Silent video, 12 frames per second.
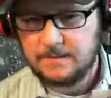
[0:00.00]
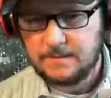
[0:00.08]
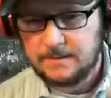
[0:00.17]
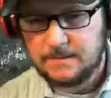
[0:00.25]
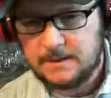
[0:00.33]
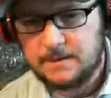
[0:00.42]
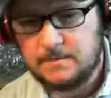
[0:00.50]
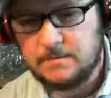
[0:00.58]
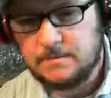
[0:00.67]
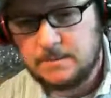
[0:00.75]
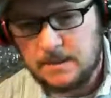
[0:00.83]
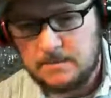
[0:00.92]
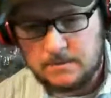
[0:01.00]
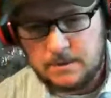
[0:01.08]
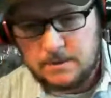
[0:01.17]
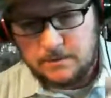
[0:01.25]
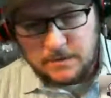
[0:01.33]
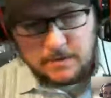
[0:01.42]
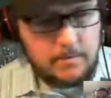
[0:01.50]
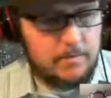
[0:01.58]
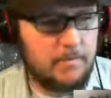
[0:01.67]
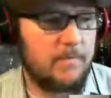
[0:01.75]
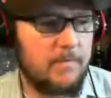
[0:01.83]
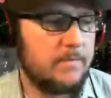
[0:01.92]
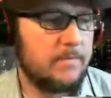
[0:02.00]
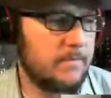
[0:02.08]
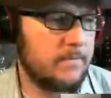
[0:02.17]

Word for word: some some different some feelings